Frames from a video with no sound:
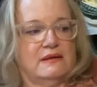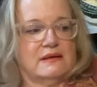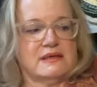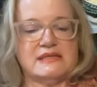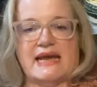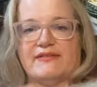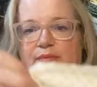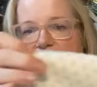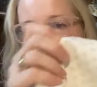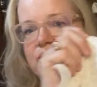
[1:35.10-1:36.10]
because they haven't
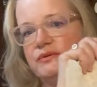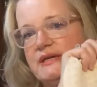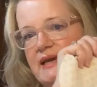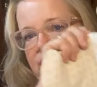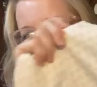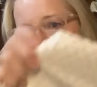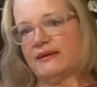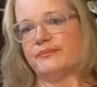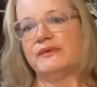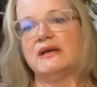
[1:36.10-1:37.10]
been sewn together
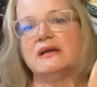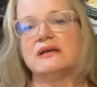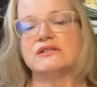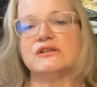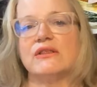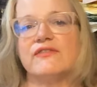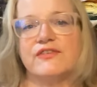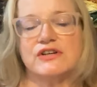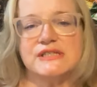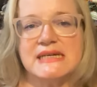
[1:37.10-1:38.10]
yet. So the
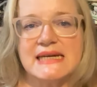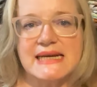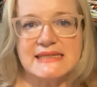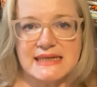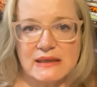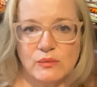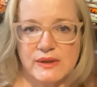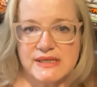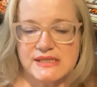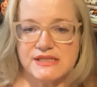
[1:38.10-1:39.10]
first thing I did
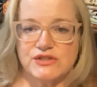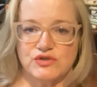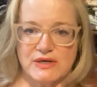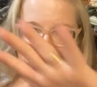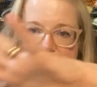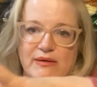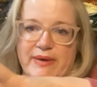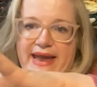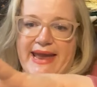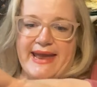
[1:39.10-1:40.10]
was trace out
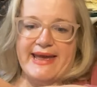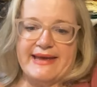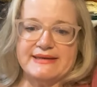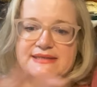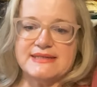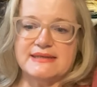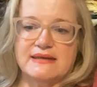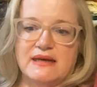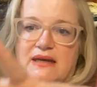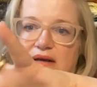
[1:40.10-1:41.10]
my hand,
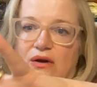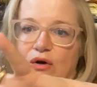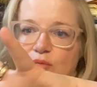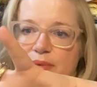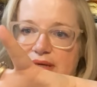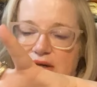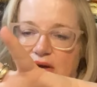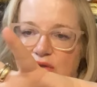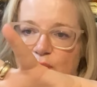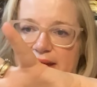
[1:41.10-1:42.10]
opened all
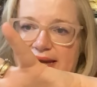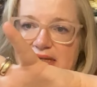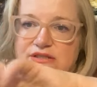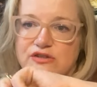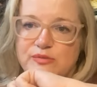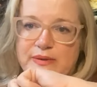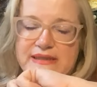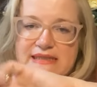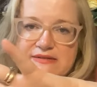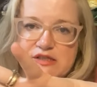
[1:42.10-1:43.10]
the way so there's
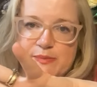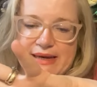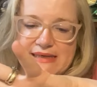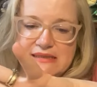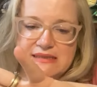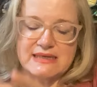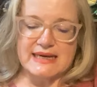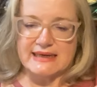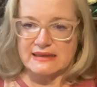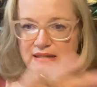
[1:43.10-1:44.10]
plenty of space,
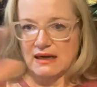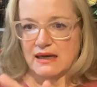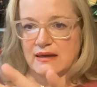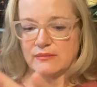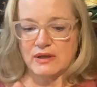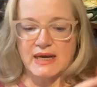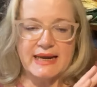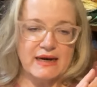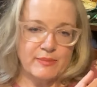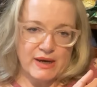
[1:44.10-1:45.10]
and cut
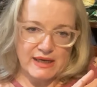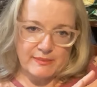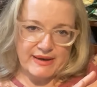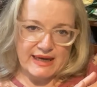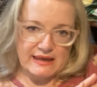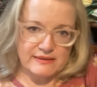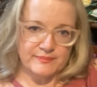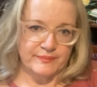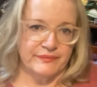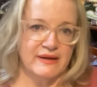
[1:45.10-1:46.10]
out a pocket bag.
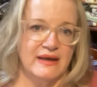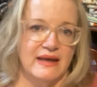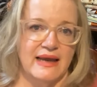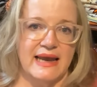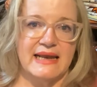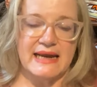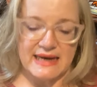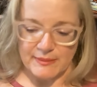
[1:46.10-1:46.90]
And then I